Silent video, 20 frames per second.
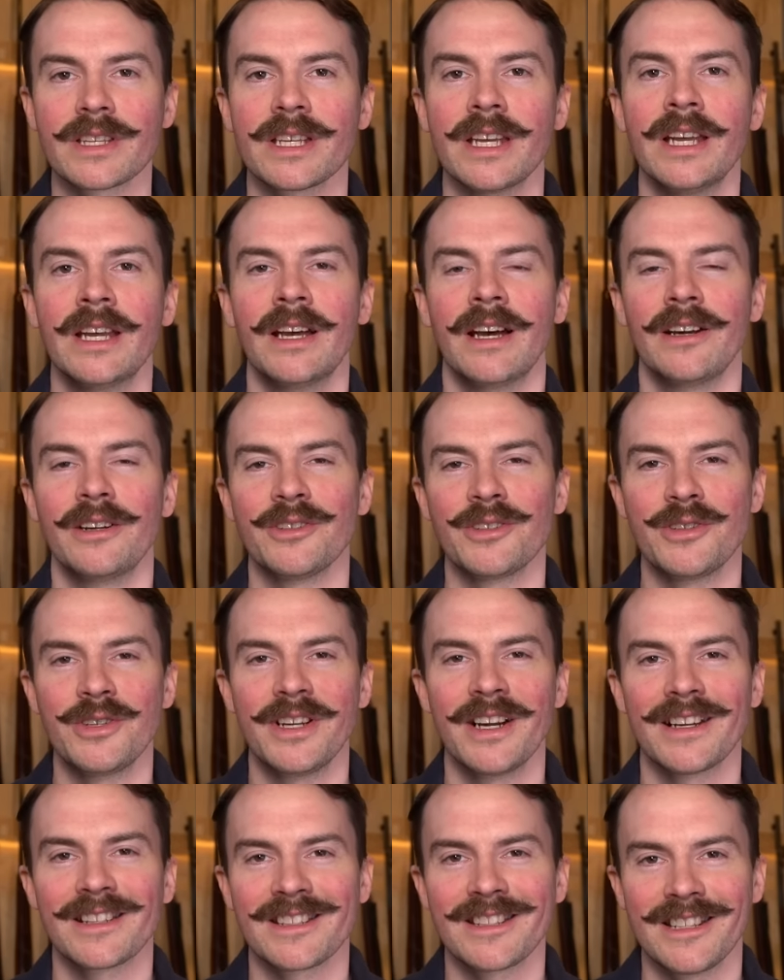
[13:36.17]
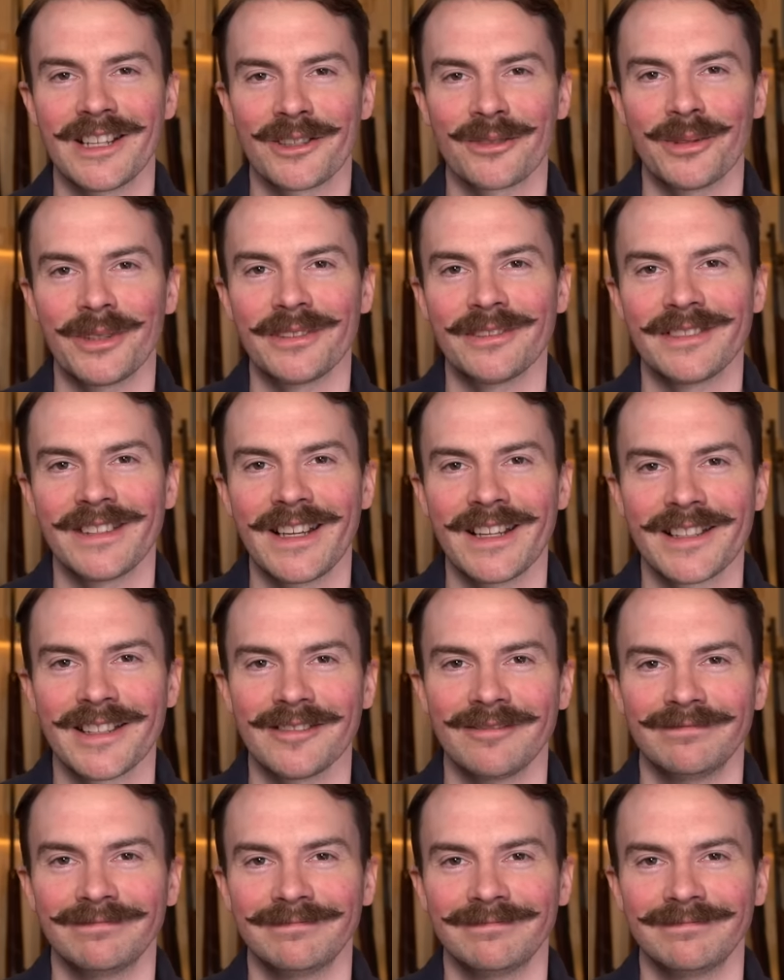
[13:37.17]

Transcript: And I'll see you guys in the next one. Thanks.